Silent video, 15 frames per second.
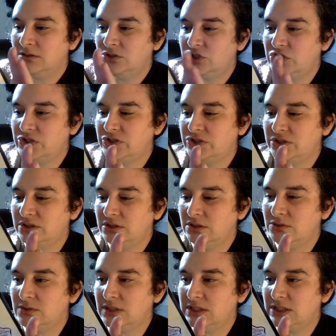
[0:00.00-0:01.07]
Just,
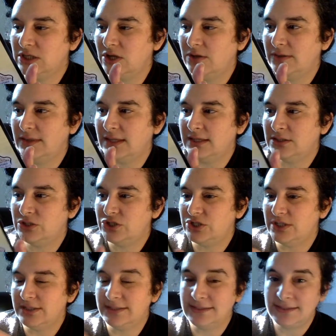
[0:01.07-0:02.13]
you need to know that
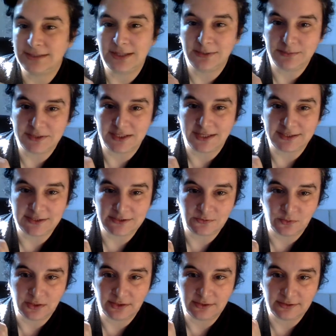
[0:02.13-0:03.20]
she is obsessed
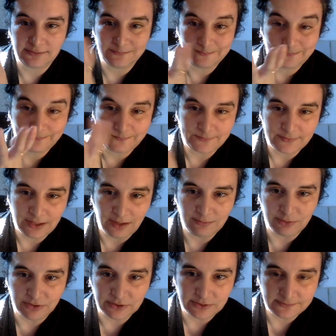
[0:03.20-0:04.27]
with the
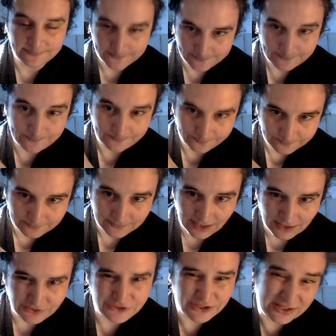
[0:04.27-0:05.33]
book.
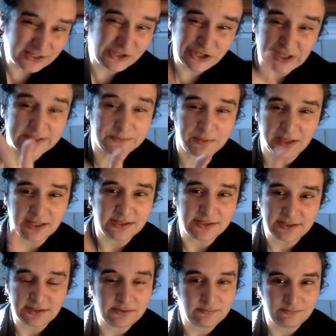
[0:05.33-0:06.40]
And she
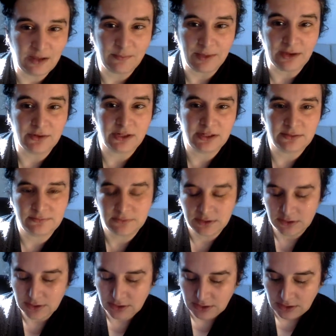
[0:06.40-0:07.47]
explains about it.
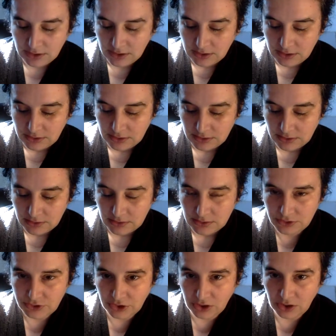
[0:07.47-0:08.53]

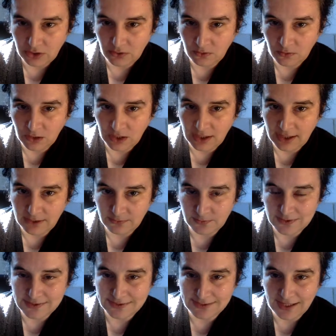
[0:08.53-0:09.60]
So I
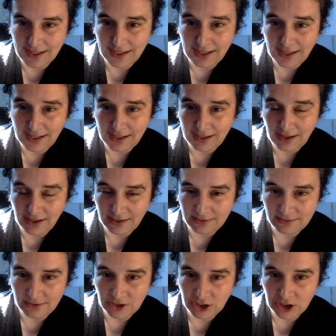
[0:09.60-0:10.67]
would say
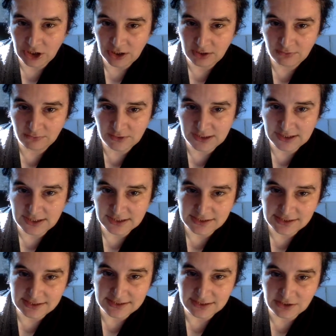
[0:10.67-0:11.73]
either read
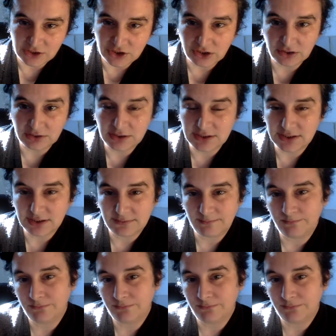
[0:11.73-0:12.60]
this as an adult